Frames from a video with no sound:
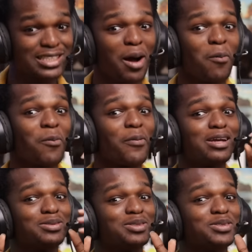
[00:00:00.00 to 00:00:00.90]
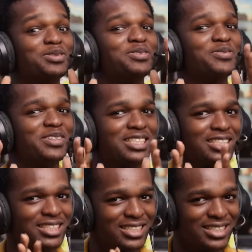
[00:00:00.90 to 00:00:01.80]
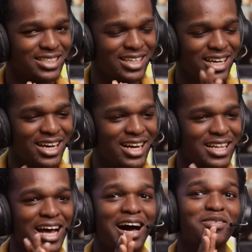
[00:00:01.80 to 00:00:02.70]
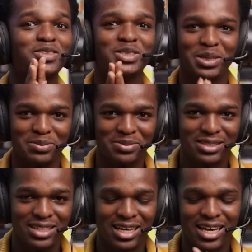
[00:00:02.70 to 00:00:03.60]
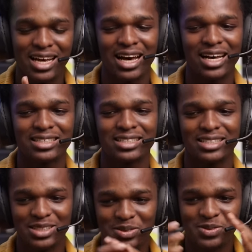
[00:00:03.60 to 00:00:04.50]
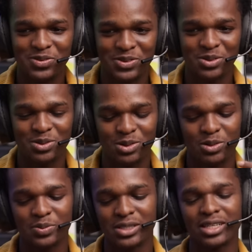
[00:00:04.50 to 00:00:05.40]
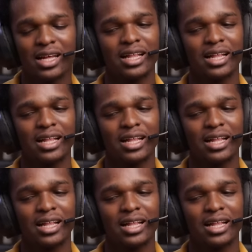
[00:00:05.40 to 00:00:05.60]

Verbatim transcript: that went to the university that have a job and still feel stupid.